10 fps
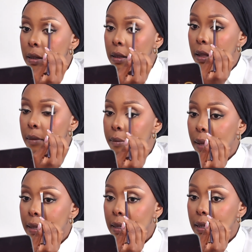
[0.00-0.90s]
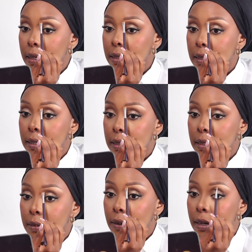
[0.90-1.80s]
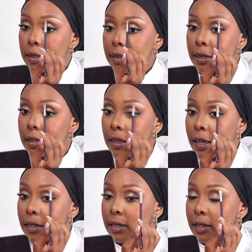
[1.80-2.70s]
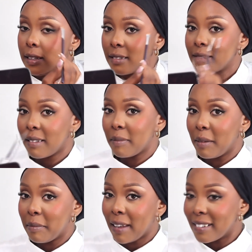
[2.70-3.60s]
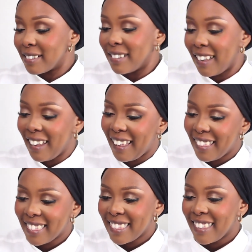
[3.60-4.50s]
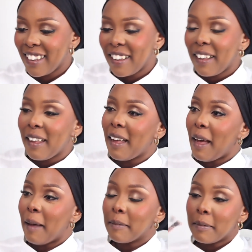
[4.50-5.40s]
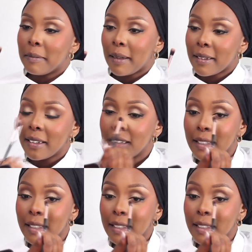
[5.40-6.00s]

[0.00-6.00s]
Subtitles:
I'll come back again. The right. Yes? I'm coming back. I'm coming back.